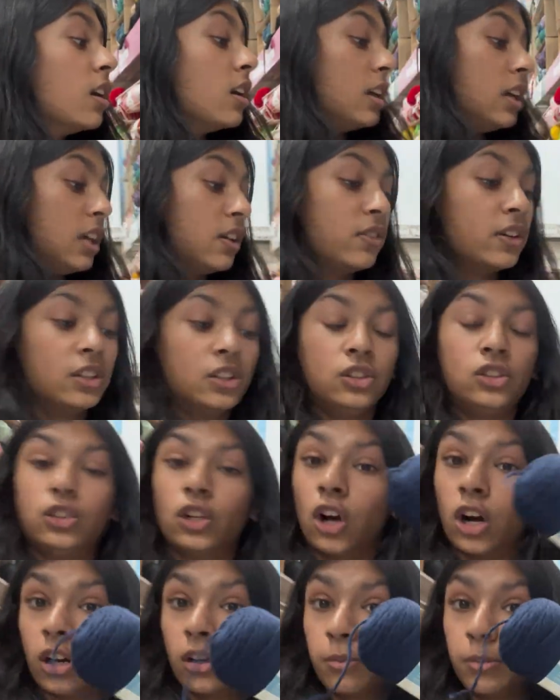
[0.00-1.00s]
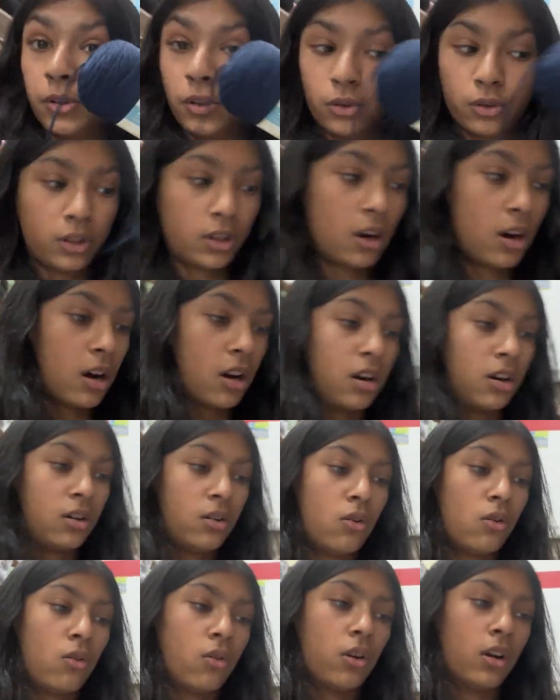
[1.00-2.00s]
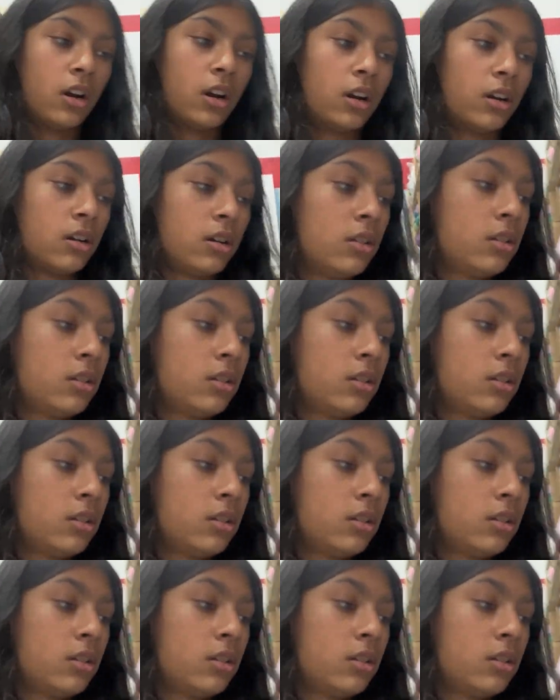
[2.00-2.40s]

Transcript: Even dark blue yarn or